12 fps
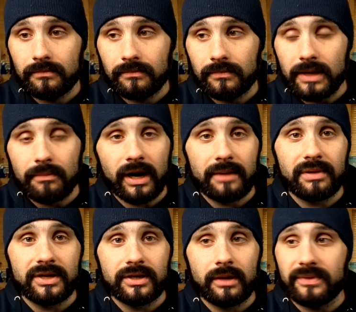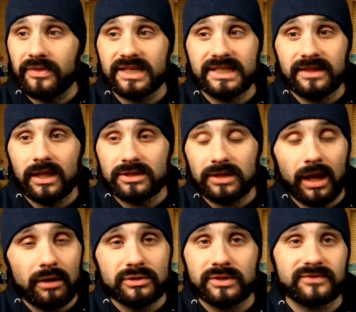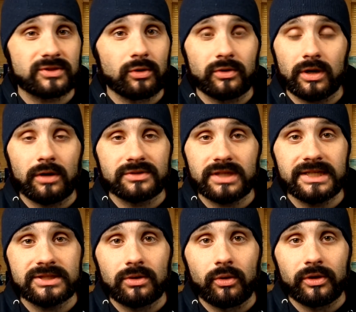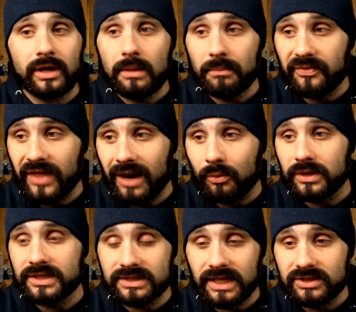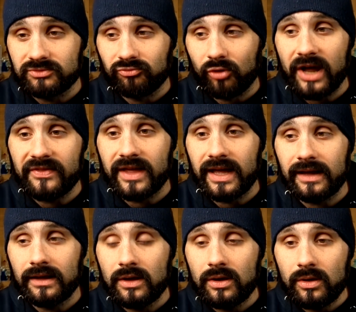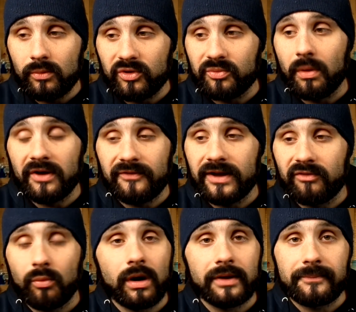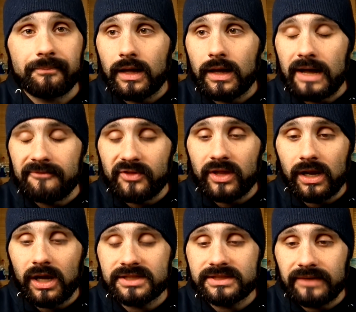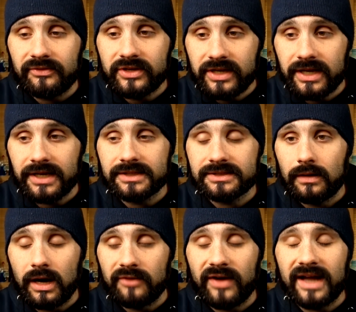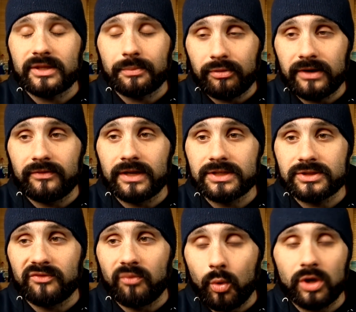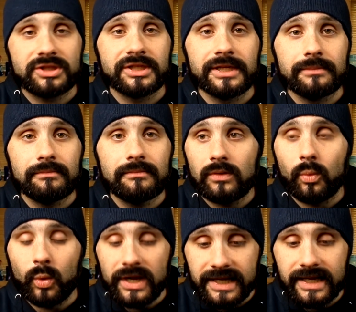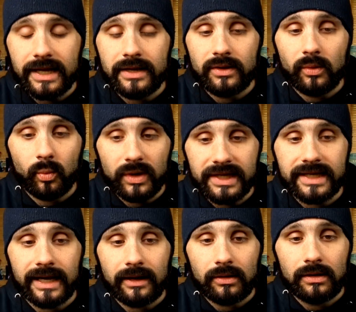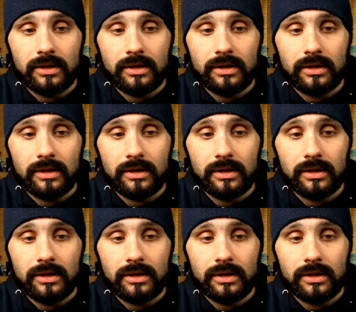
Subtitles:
in my opinion. I mean, there's loads of goals that he scored, but that one is right there with my favourite one. And for the last 7 years, I've had the privilege of watching him, week in, week out,